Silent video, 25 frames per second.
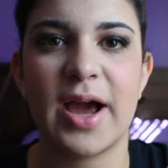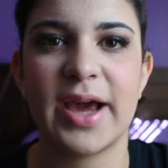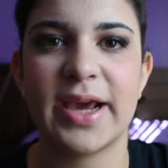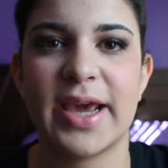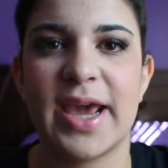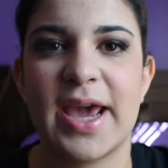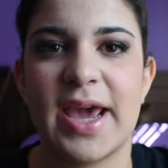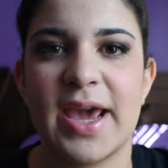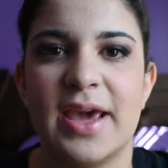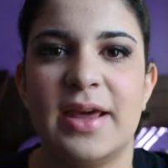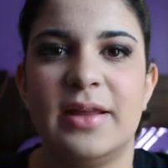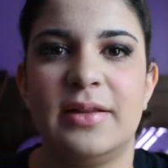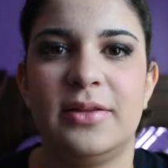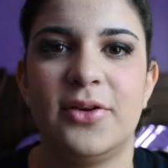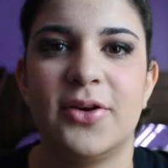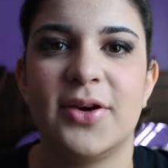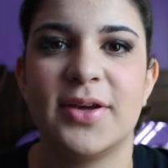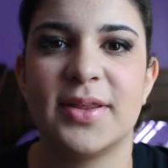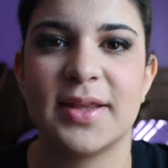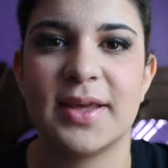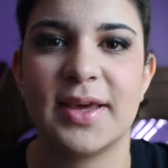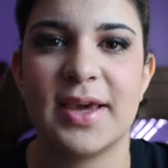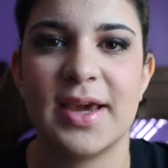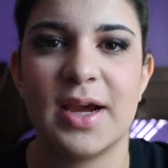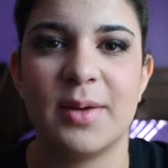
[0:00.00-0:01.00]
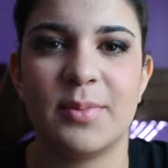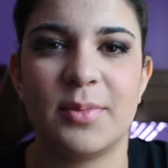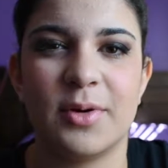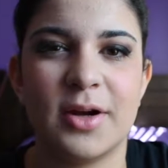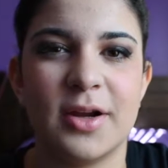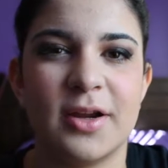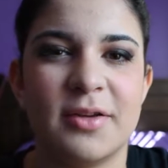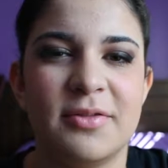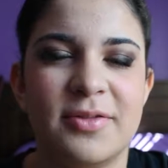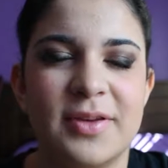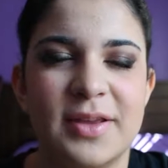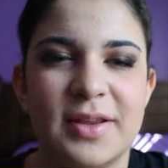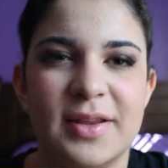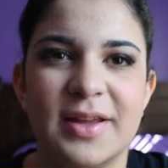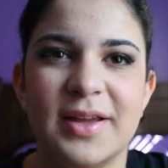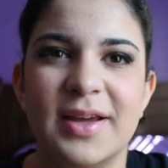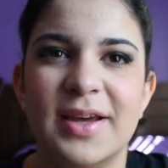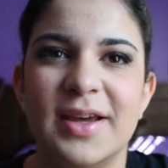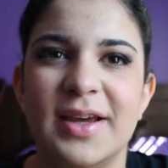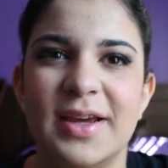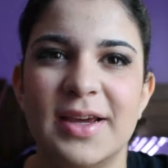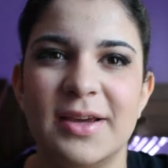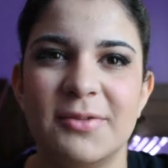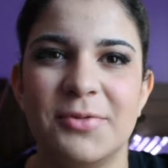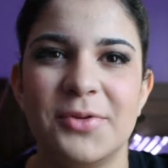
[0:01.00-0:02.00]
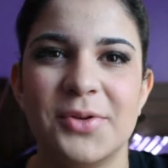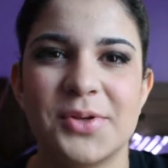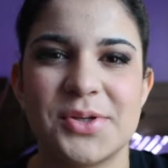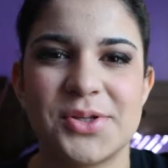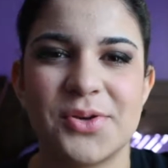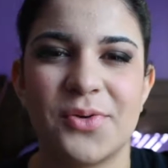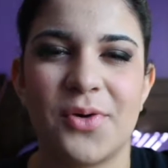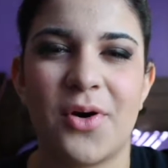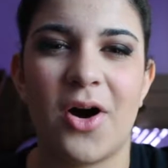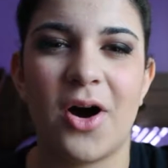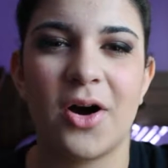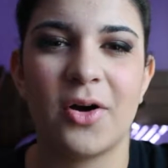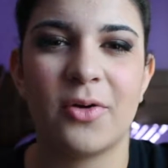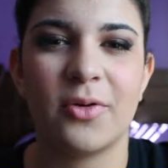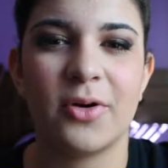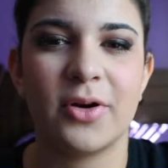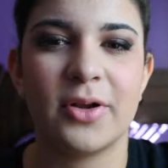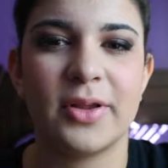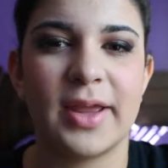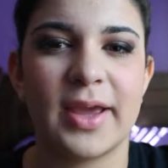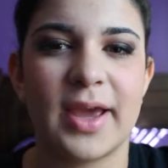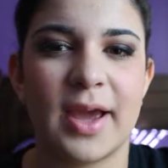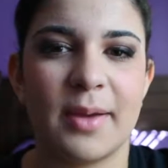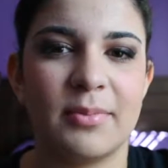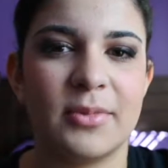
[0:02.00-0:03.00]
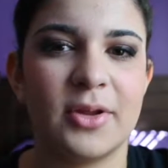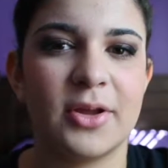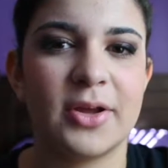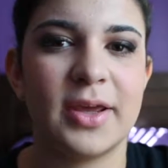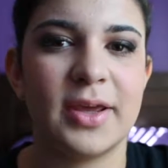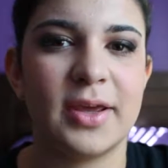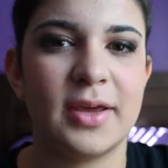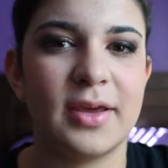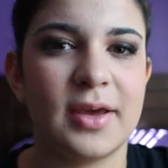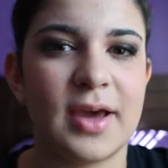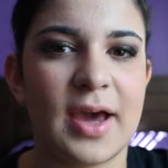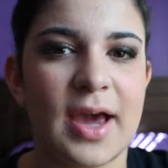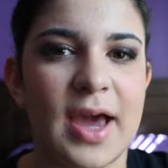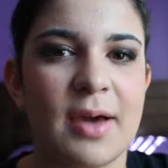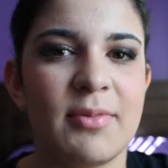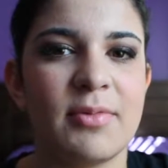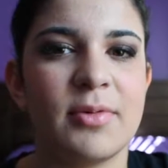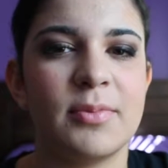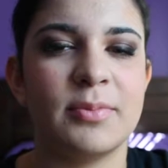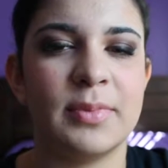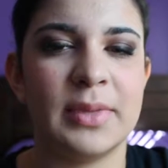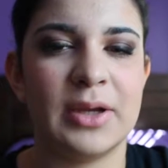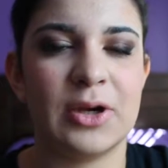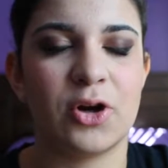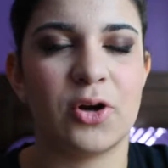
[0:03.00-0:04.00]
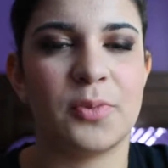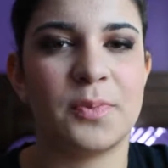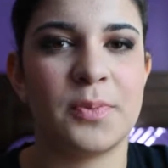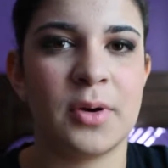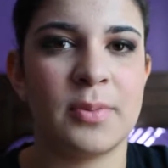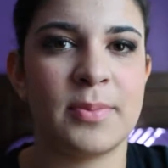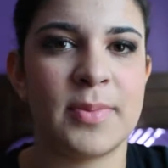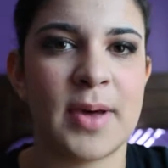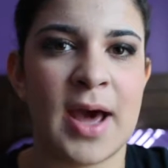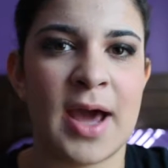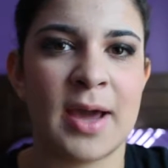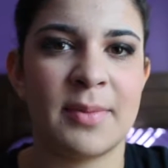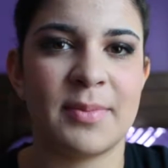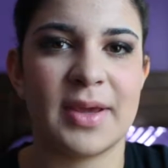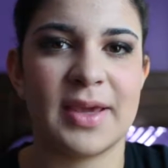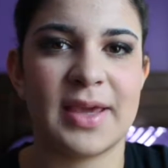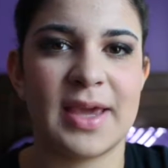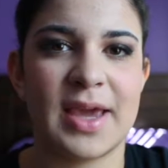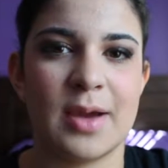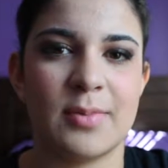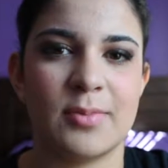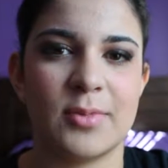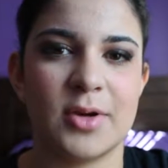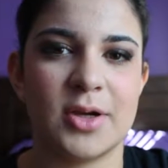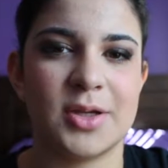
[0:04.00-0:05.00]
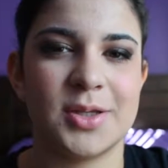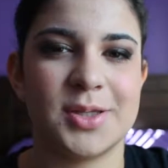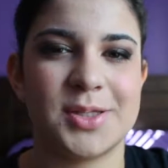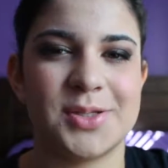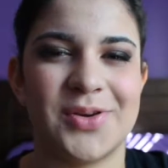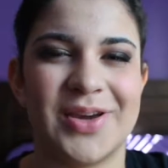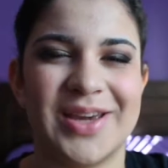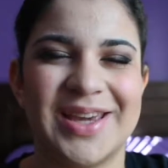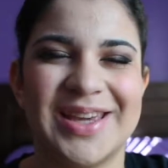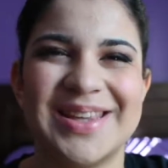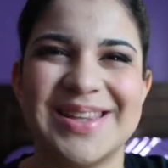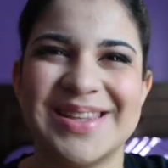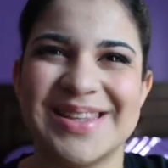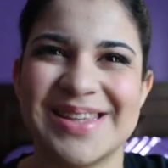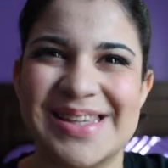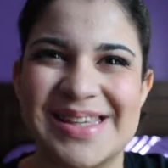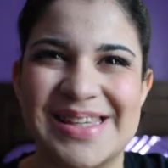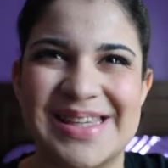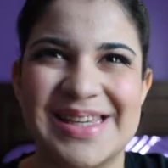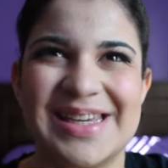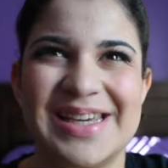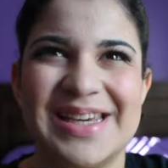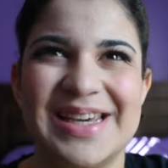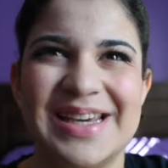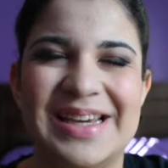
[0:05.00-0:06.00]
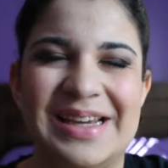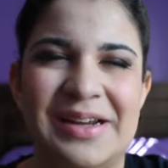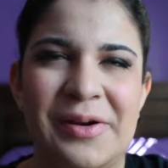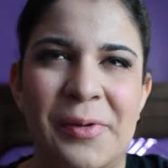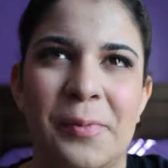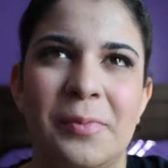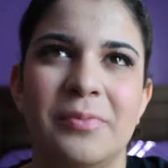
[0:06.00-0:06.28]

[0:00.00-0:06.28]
I can't look in the camera. I feel so awkward. Like, I have a mirror put behind my camera so I can see,